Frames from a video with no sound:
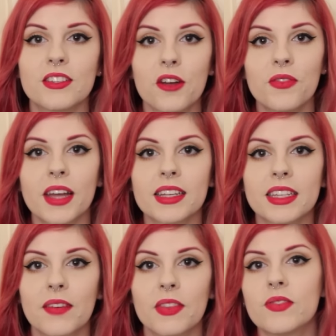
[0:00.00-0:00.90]
Don't forget
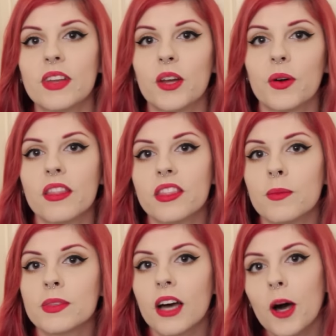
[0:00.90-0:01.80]
to give this video a
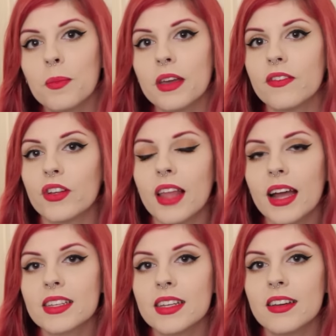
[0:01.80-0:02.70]
thumbs up if you
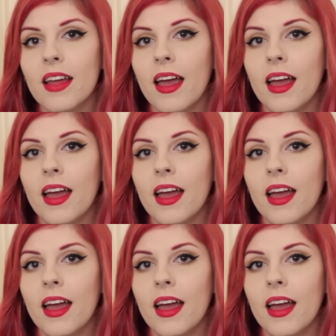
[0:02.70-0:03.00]
liked it,